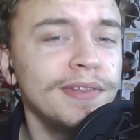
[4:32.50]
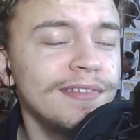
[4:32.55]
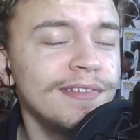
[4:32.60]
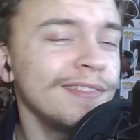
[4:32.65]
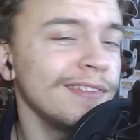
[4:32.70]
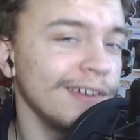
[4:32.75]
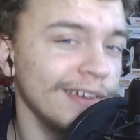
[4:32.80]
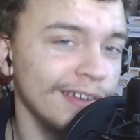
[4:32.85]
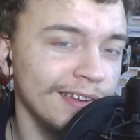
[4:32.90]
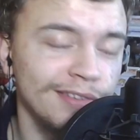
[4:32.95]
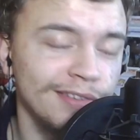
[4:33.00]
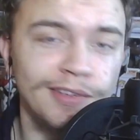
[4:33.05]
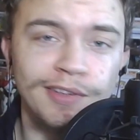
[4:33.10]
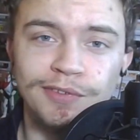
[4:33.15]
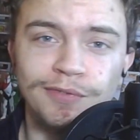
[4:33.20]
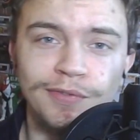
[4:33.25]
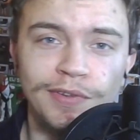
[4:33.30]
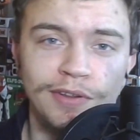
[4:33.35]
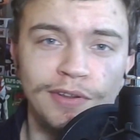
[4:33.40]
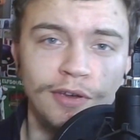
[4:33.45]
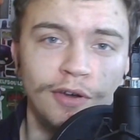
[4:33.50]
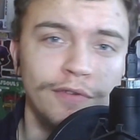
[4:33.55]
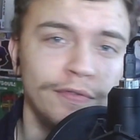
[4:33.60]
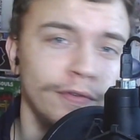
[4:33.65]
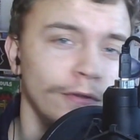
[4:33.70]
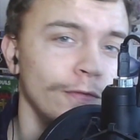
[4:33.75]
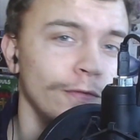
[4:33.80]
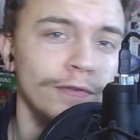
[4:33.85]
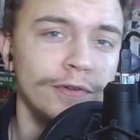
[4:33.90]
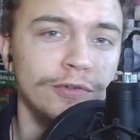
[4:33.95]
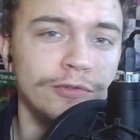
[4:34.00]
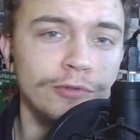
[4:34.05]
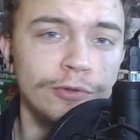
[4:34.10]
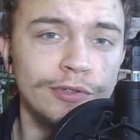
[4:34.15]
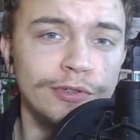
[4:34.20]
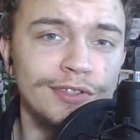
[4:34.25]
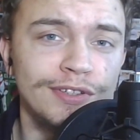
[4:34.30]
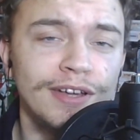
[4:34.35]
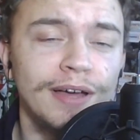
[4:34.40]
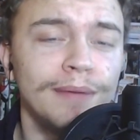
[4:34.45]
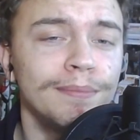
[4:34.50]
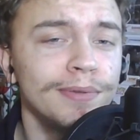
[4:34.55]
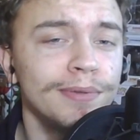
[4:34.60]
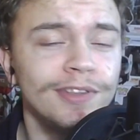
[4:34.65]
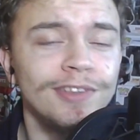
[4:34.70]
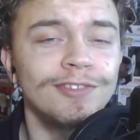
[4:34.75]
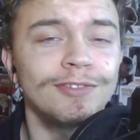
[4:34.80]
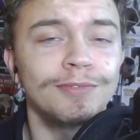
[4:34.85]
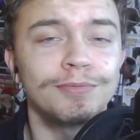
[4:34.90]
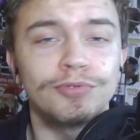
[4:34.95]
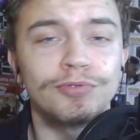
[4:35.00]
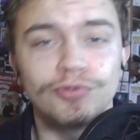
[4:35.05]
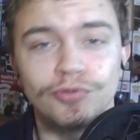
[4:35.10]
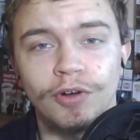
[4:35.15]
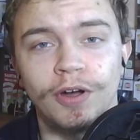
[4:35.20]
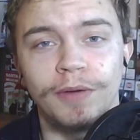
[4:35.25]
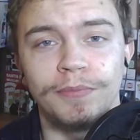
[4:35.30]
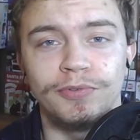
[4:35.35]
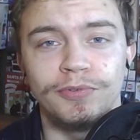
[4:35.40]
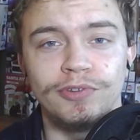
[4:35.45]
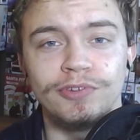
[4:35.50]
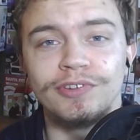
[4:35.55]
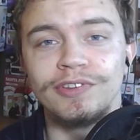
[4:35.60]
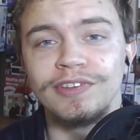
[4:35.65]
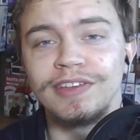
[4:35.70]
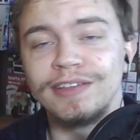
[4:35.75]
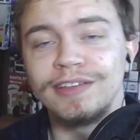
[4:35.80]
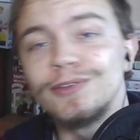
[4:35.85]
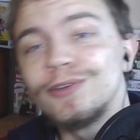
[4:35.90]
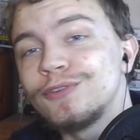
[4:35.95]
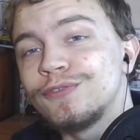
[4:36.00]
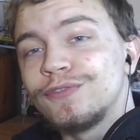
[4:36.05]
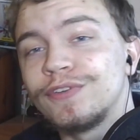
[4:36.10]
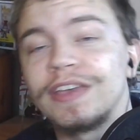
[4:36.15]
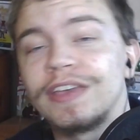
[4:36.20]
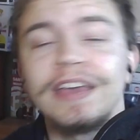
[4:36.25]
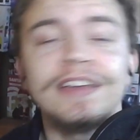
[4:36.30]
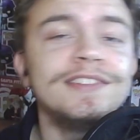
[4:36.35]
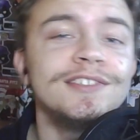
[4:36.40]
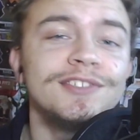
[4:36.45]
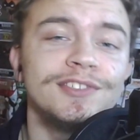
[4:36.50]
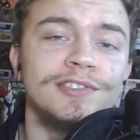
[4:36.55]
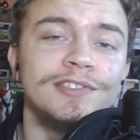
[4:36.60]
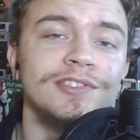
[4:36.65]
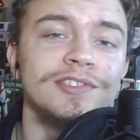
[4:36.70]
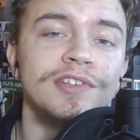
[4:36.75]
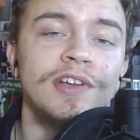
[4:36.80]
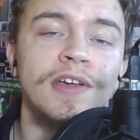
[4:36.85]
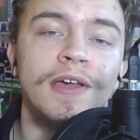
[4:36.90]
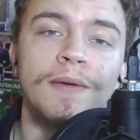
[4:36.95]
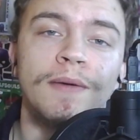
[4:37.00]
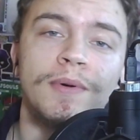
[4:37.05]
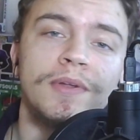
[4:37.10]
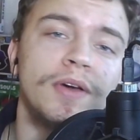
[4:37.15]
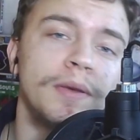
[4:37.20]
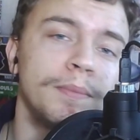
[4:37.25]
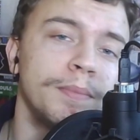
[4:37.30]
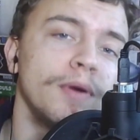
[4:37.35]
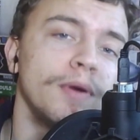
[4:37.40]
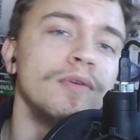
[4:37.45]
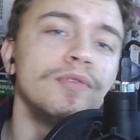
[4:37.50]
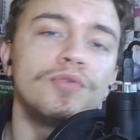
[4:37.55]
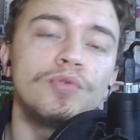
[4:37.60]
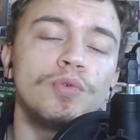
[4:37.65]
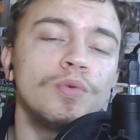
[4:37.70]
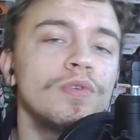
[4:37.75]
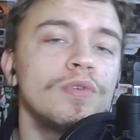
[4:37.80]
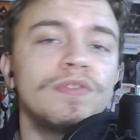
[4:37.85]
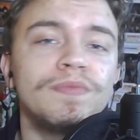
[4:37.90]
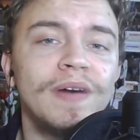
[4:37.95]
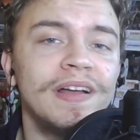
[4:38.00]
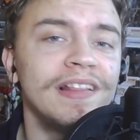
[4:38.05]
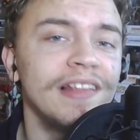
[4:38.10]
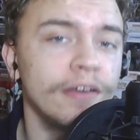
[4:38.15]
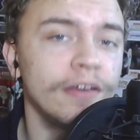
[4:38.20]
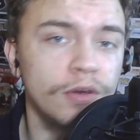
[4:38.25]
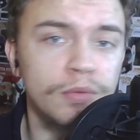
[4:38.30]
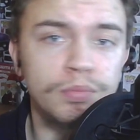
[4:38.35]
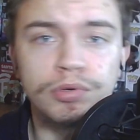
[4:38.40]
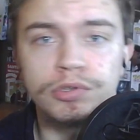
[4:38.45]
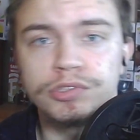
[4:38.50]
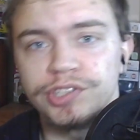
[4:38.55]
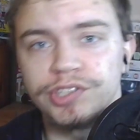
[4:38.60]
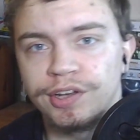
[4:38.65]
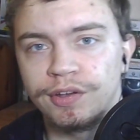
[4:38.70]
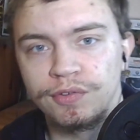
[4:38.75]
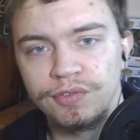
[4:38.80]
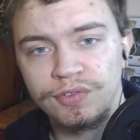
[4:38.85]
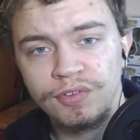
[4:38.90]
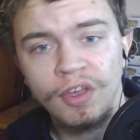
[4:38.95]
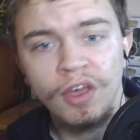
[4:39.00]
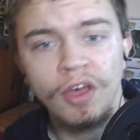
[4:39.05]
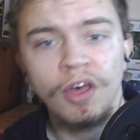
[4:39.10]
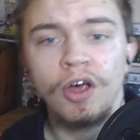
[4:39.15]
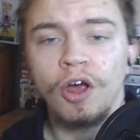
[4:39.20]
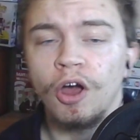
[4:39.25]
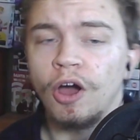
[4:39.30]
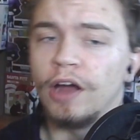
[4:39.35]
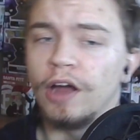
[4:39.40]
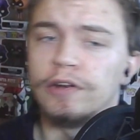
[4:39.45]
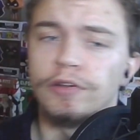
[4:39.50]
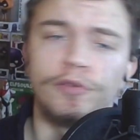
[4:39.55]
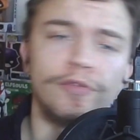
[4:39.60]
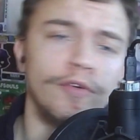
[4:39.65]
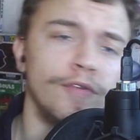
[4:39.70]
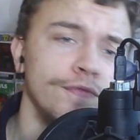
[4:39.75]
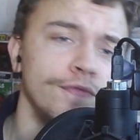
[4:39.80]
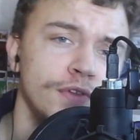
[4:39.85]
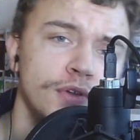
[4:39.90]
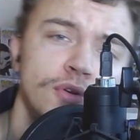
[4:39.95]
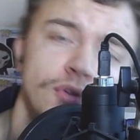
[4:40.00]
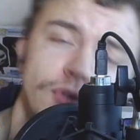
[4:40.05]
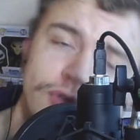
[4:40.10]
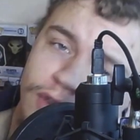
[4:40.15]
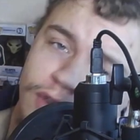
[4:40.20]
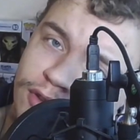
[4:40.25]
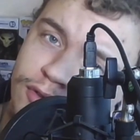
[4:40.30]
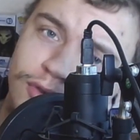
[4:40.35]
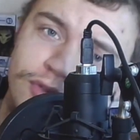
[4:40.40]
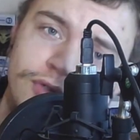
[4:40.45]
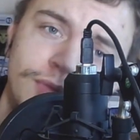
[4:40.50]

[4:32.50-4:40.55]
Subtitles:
like this video if you've enjoyed it, and please subscribe so you can get notifications when I post all of my LEGO projects. I do reviews, I do some